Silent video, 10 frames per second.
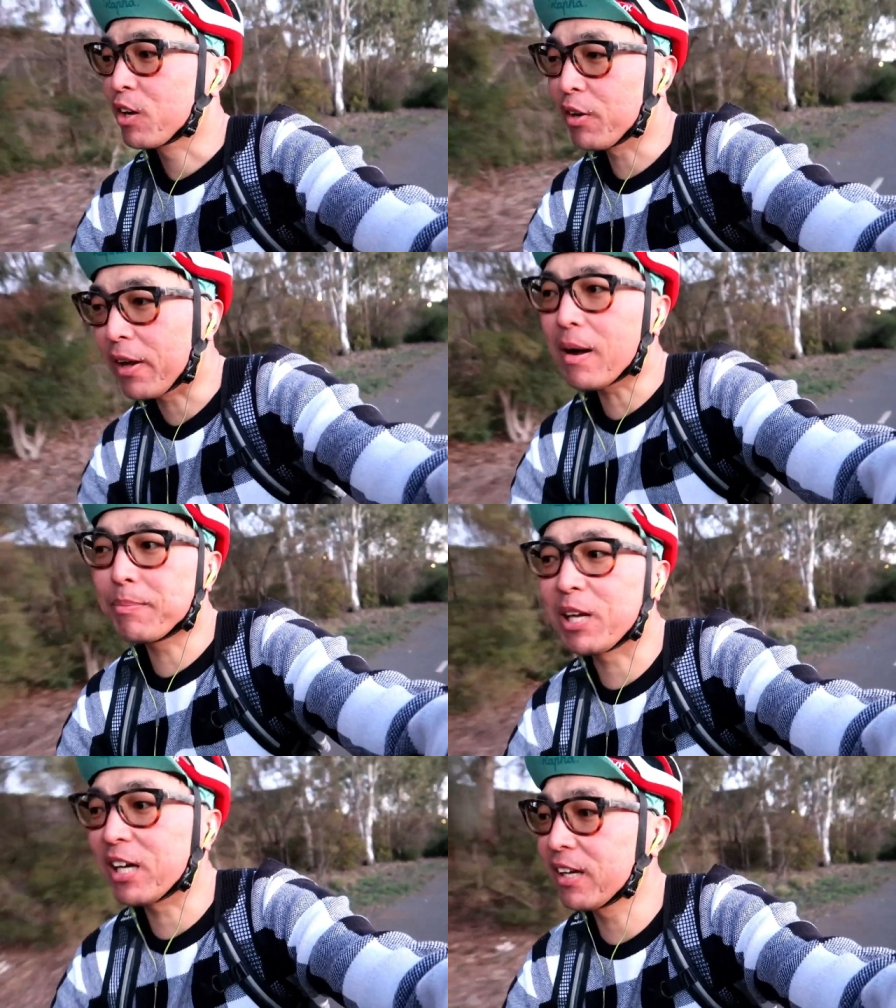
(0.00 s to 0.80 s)
Going
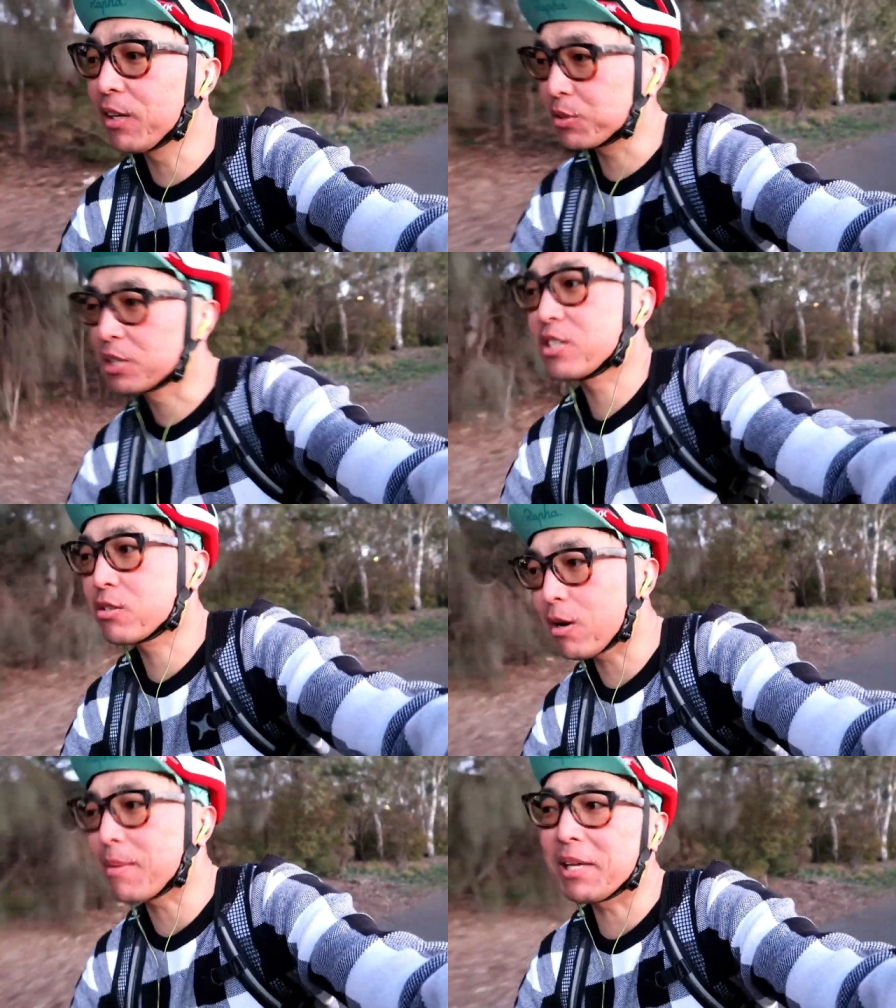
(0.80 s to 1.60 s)
up, down hills,
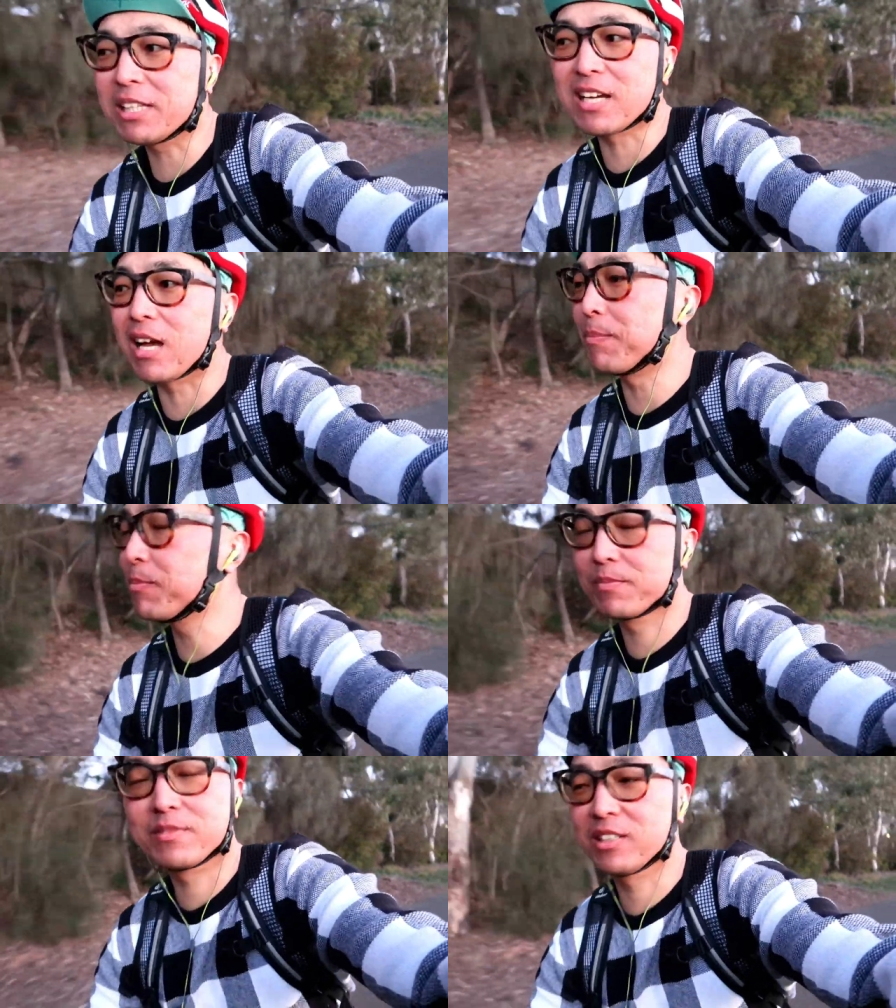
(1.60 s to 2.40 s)
SRAM E-type,
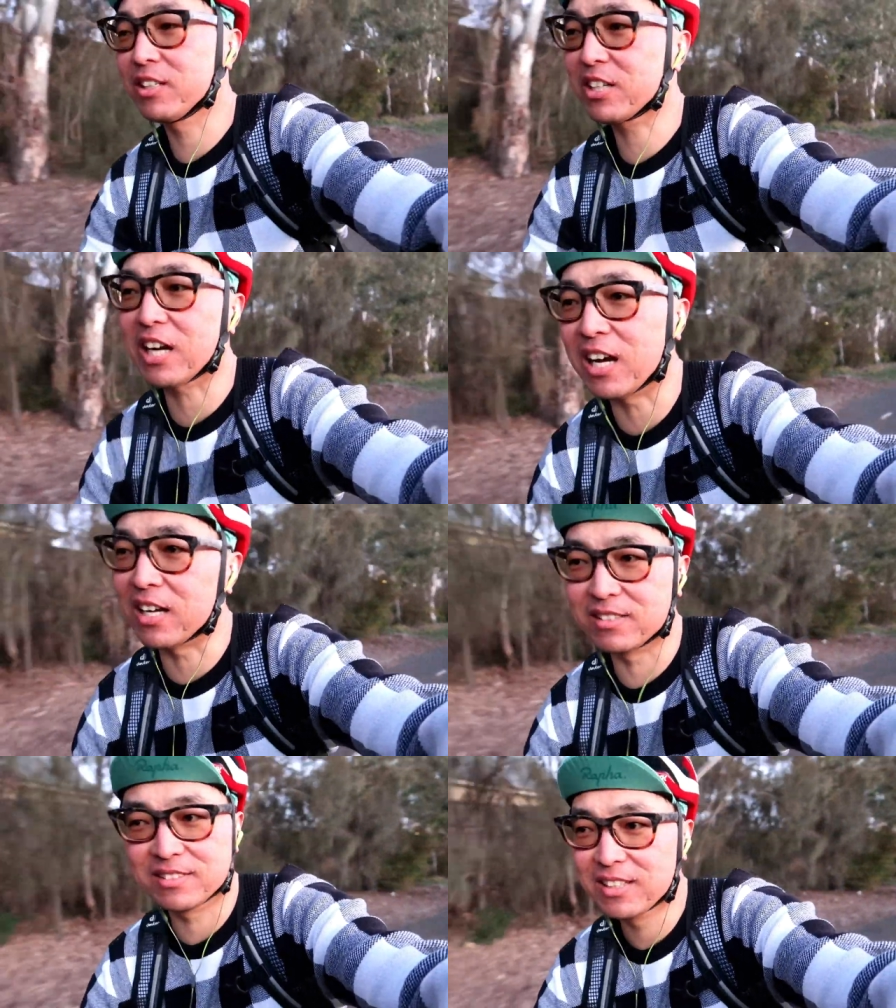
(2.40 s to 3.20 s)
you can